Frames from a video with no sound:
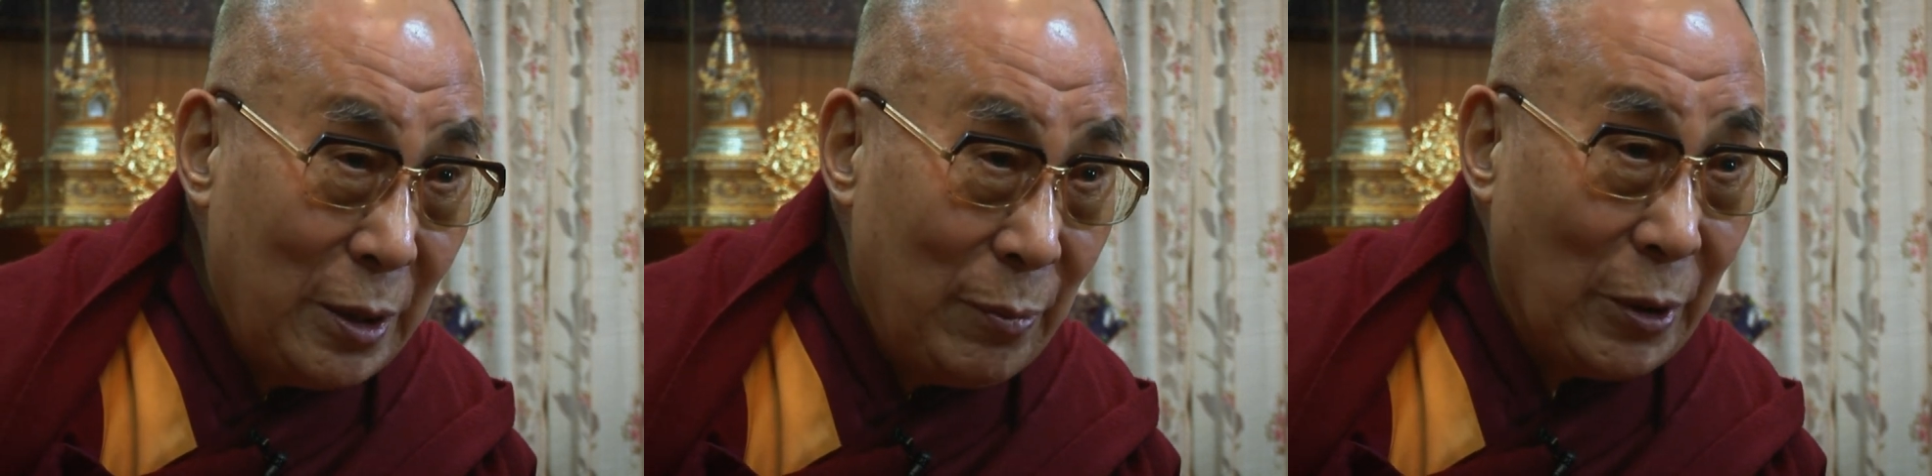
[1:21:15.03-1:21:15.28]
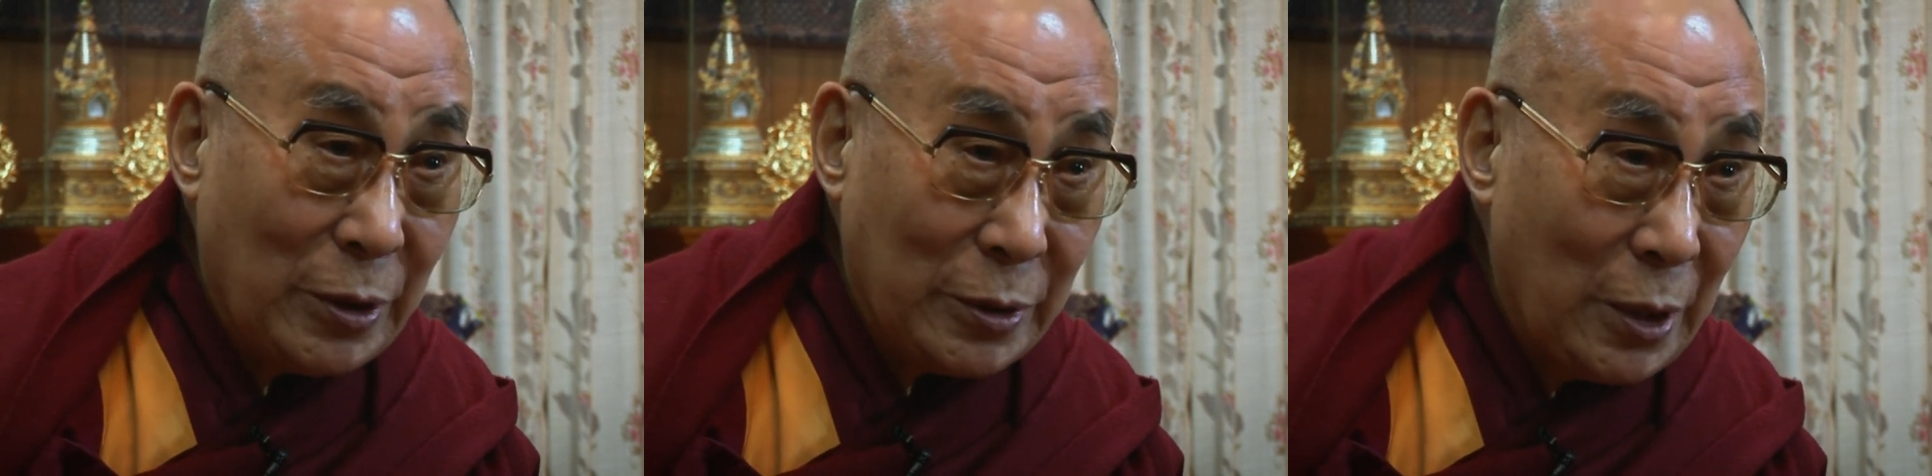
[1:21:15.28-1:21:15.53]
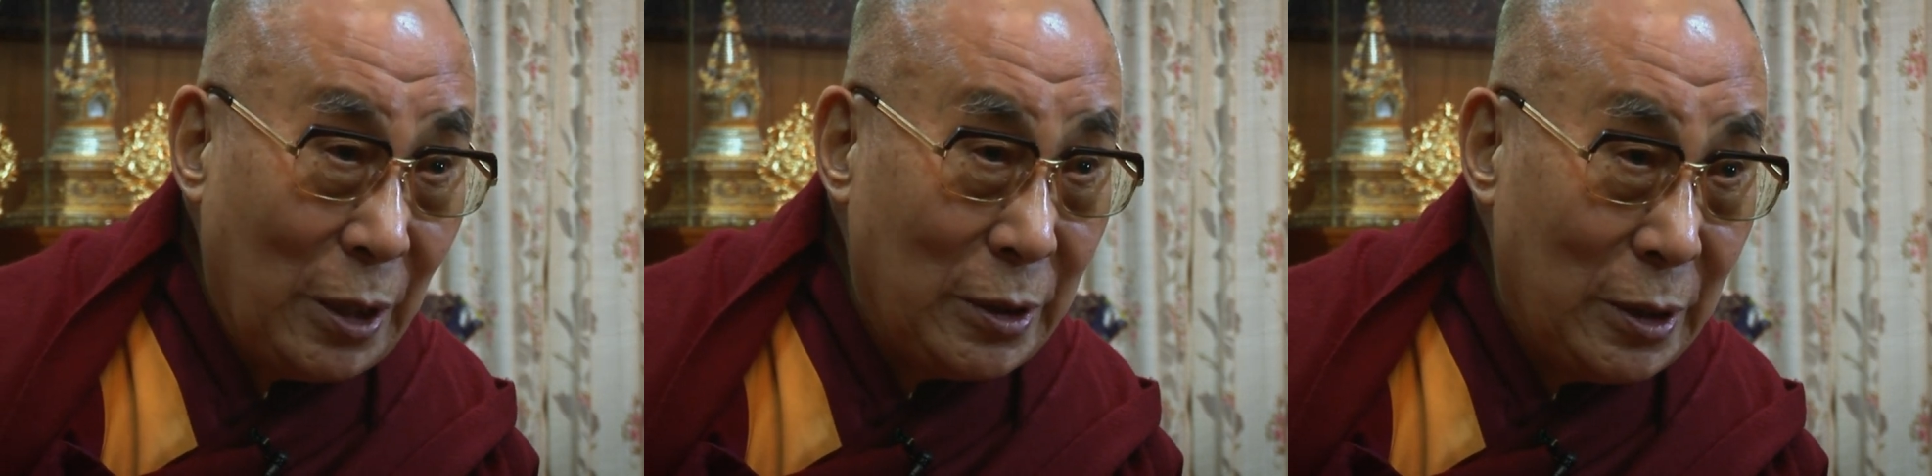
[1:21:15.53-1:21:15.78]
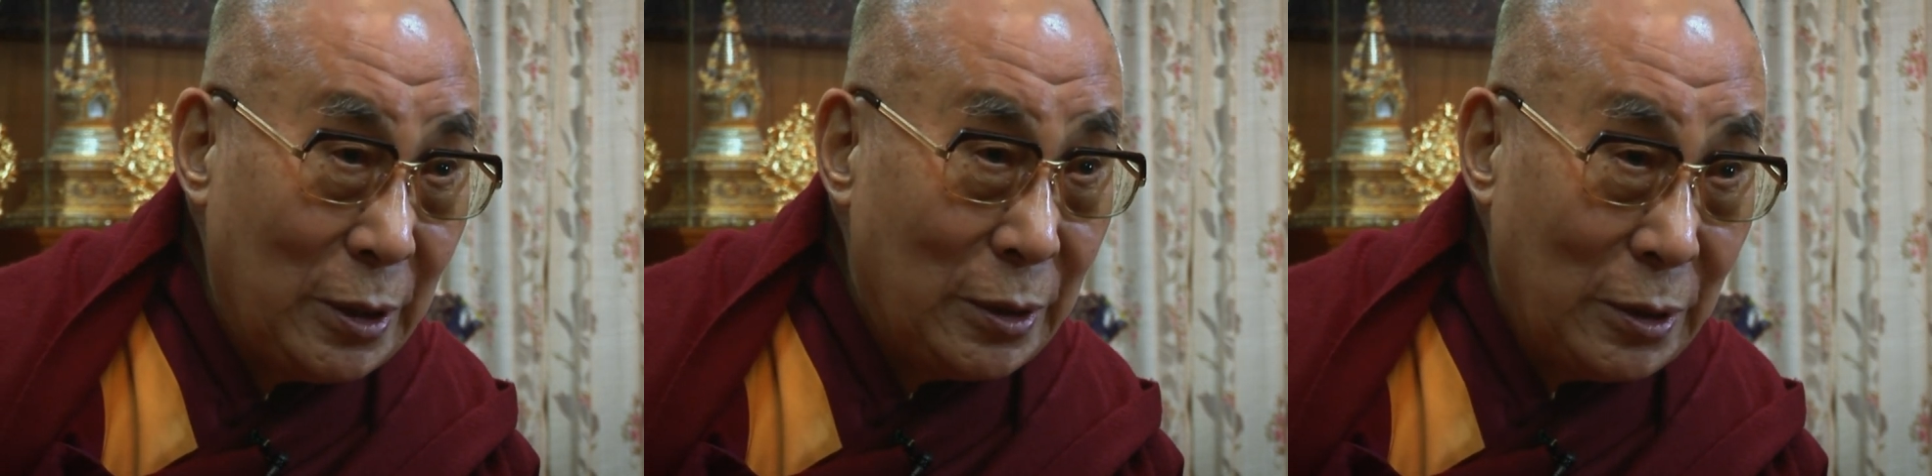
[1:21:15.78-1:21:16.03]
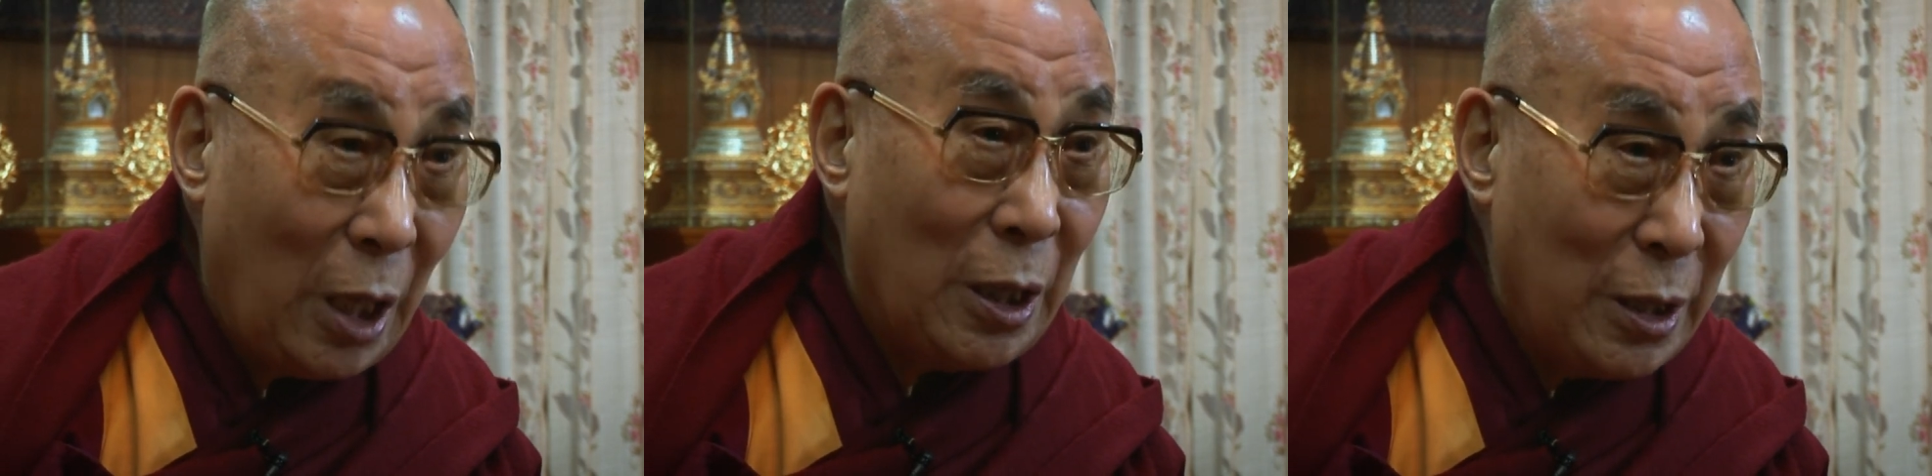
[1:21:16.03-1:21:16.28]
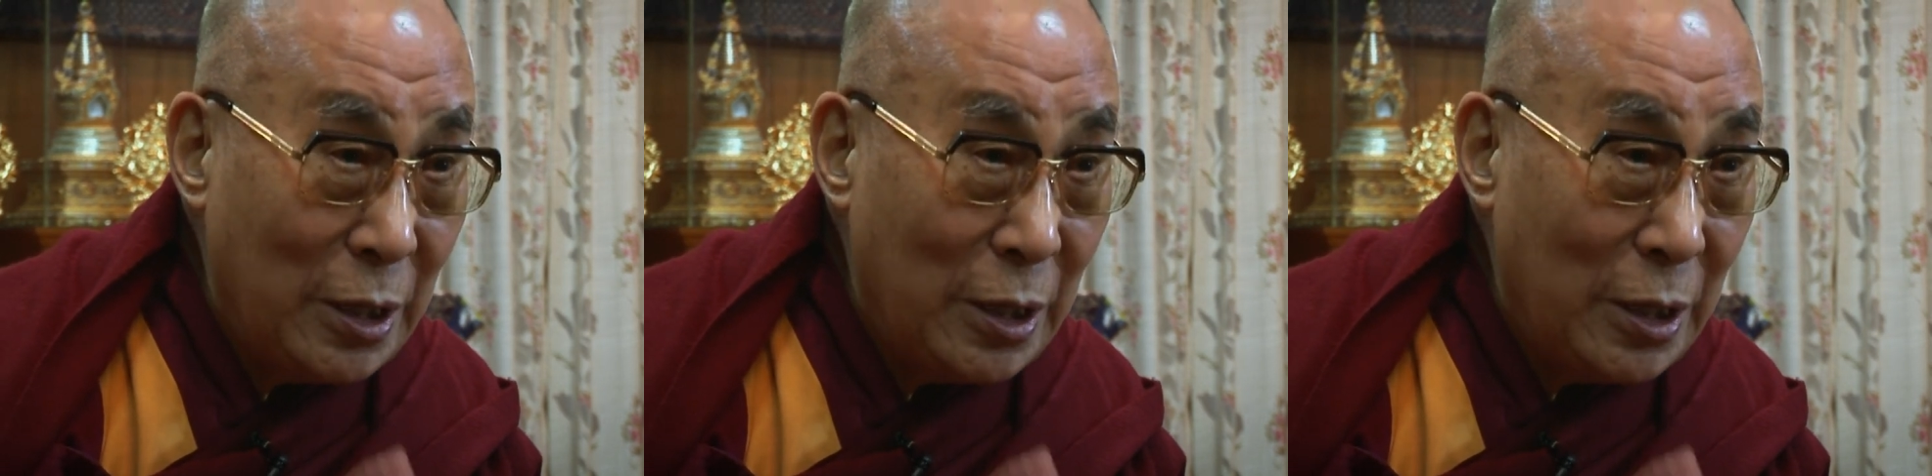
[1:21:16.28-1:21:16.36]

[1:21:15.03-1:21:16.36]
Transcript: but rather thorough